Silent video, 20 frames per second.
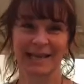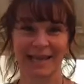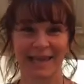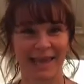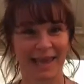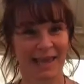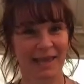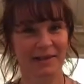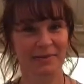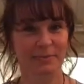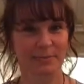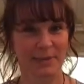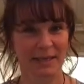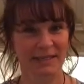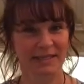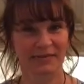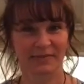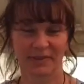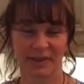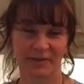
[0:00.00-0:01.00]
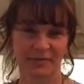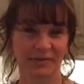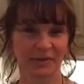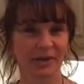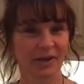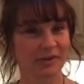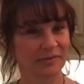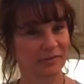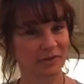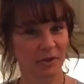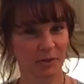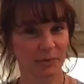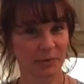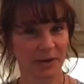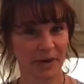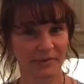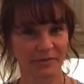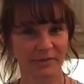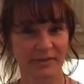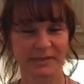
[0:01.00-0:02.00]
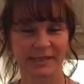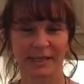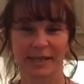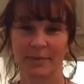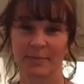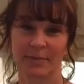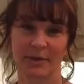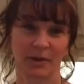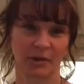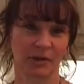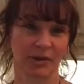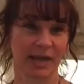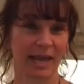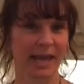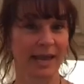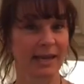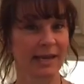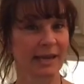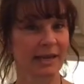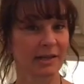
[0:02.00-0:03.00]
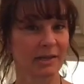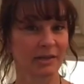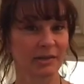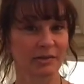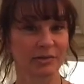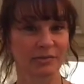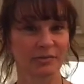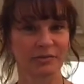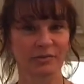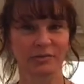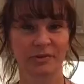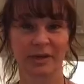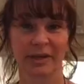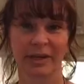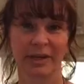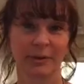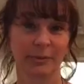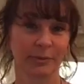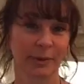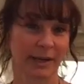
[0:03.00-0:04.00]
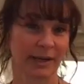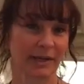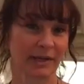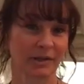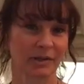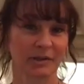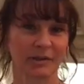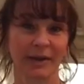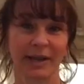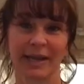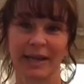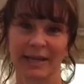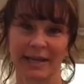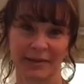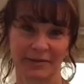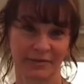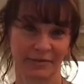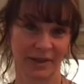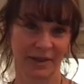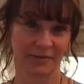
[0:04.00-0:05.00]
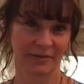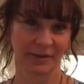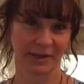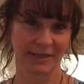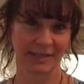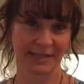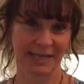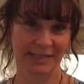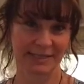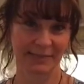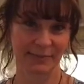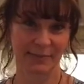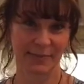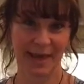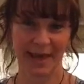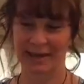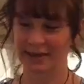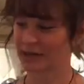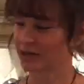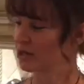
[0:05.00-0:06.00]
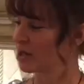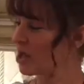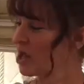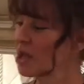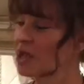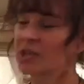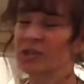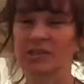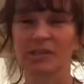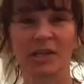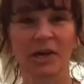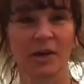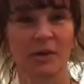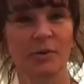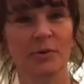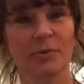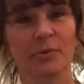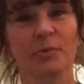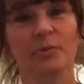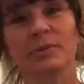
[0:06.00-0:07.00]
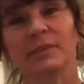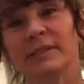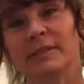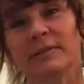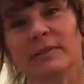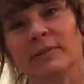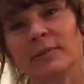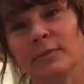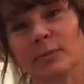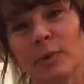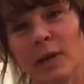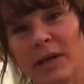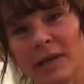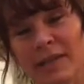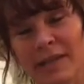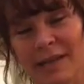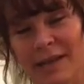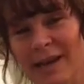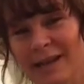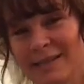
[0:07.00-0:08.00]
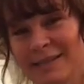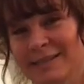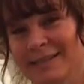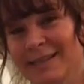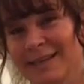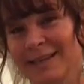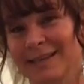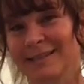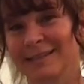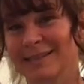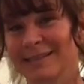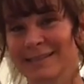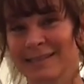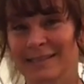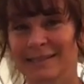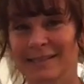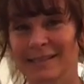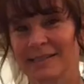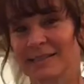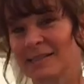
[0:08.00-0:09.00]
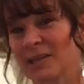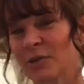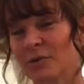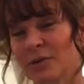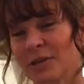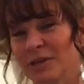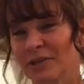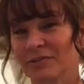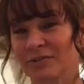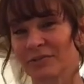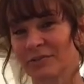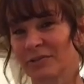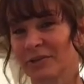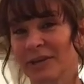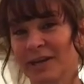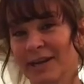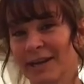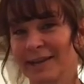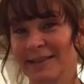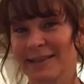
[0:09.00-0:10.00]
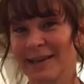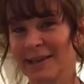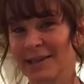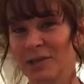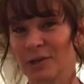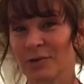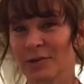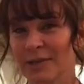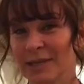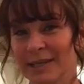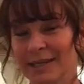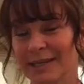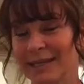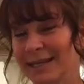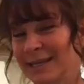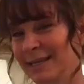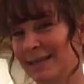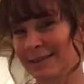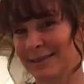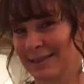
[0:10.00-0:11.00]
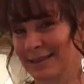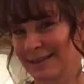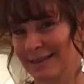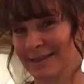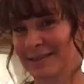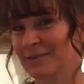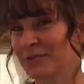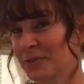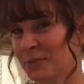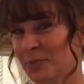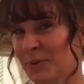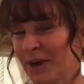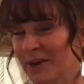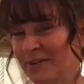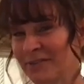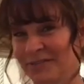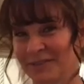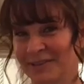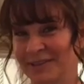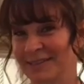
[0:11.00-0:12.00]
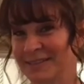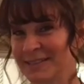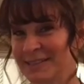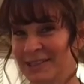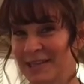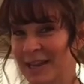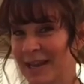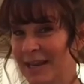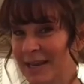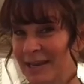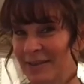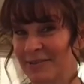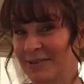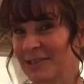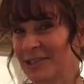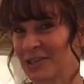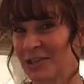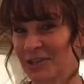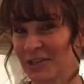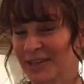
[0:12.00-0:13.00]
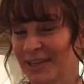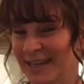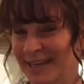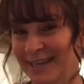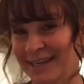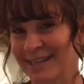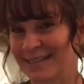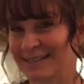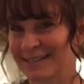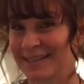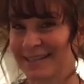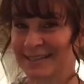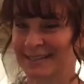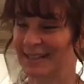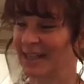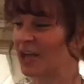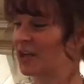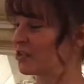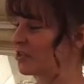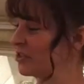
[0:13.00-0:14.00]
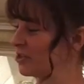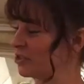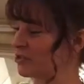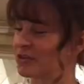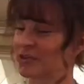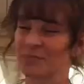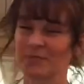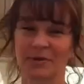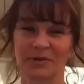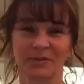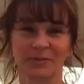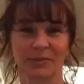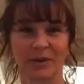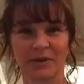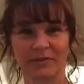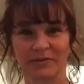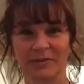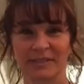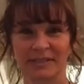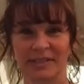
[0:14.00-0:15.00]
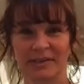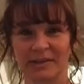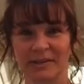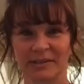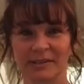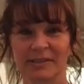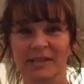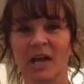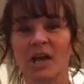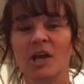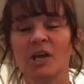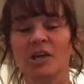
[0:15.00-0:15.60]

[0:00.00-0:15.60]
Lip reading: a cake mix flavor of your preference. It can be organic, gluten-free, regular, any flavor. It doesn't matter. So one of the nice things is this is so guilt-free that you can eat this for breakfast and give it to your kids, and it's healthier than most breakfast cereals.